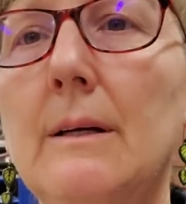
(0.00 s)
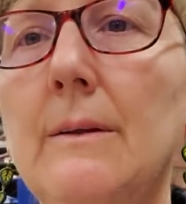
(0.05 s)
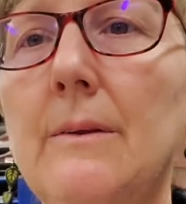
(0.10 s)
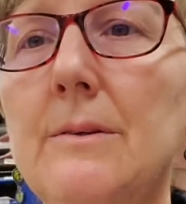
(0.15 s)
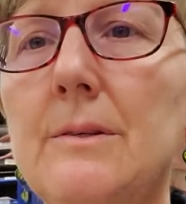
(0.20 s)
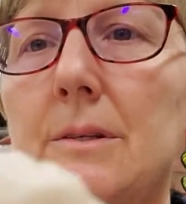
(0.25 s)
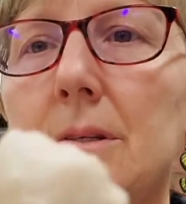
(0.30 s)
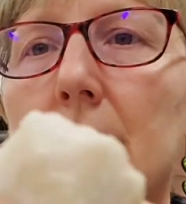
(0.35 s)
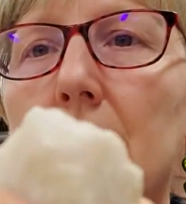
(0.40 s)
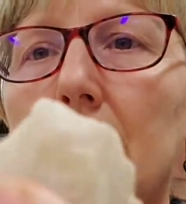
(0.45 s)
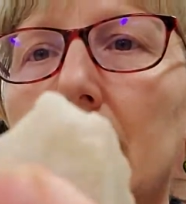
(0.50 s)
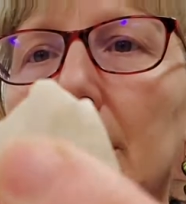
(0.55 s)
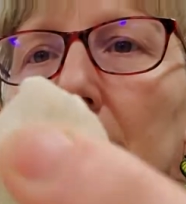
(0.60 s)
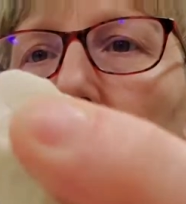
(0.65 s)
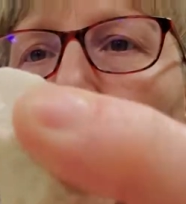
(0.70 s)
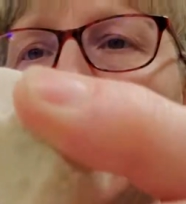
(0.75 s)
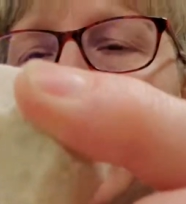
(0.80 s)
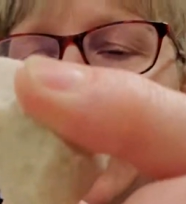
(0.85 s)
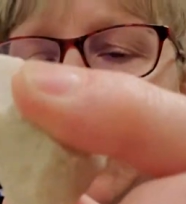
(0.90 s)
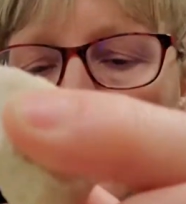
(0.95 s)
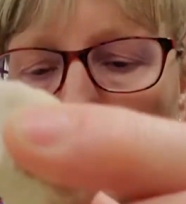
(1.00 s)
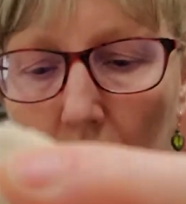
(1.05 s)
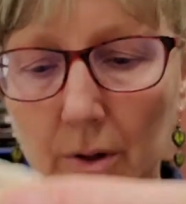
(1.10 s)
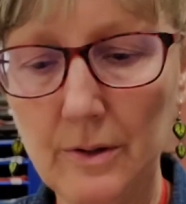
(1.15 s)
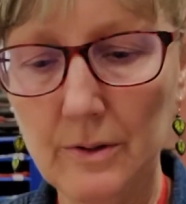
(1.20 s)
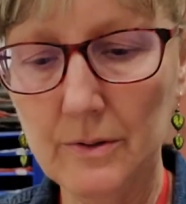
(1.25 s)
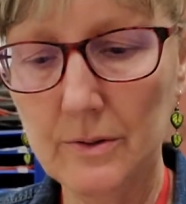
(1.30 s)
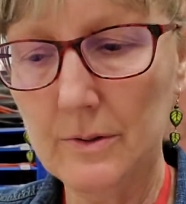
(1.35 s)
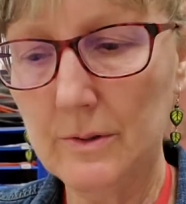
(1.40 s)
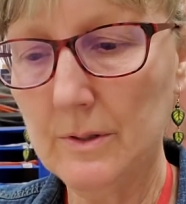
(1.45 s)
This is a white
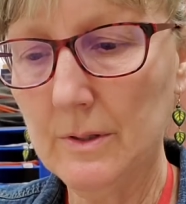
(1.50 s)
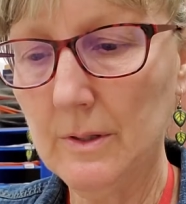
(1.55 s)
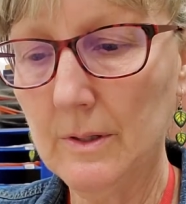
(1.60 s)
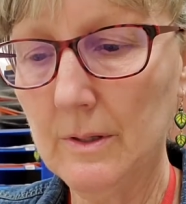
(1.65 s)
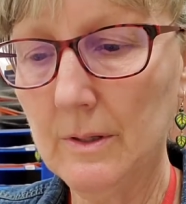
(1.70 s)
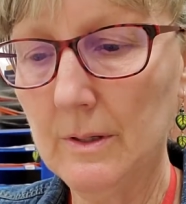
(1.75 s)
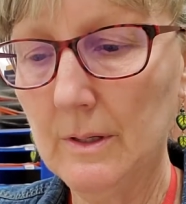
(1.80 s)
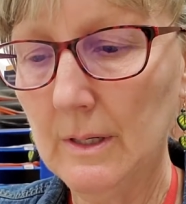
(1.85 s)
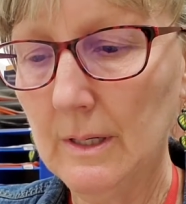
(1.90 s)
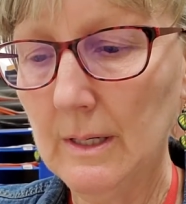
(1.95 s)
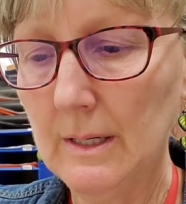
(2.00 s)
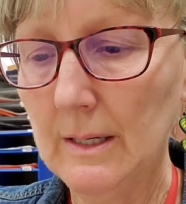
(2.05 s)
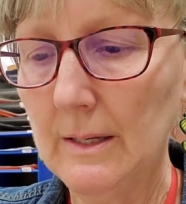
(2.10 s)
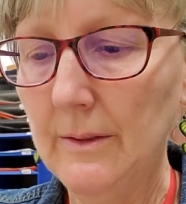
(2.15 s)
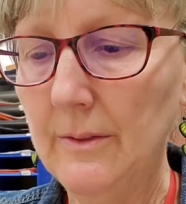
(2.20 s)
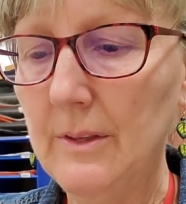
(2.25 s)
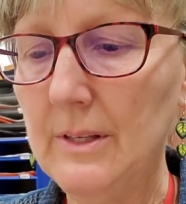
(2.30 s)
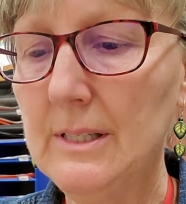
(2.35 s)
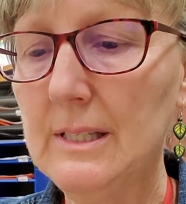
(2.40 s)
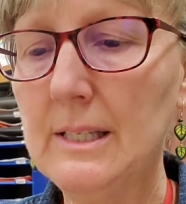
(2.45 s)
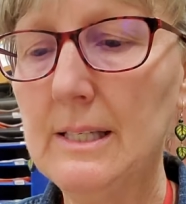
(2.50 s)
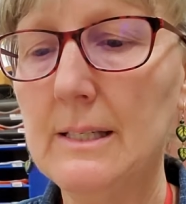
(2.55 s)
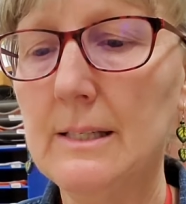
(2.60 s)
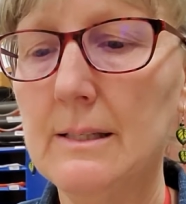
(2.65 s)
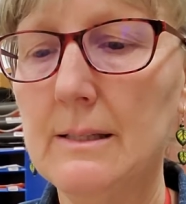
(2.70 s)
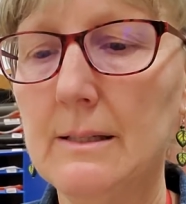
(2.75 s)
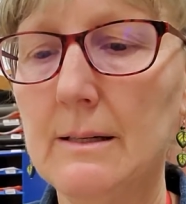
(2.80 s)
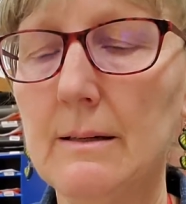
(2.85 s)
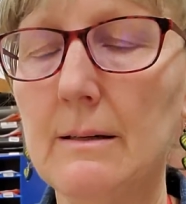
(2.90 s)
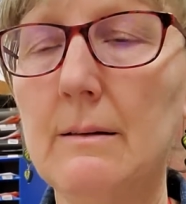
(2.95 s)
quartz. This
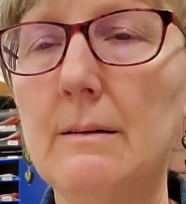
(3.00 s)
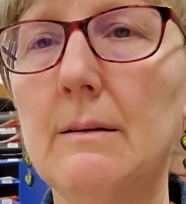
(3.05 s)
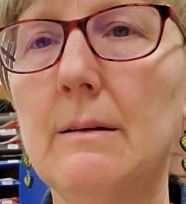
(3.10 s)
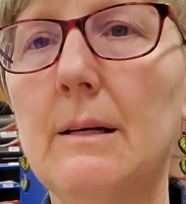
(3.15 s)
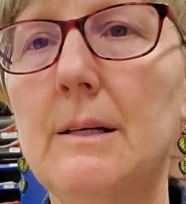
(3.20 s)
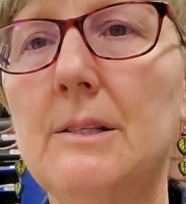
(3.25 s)
is a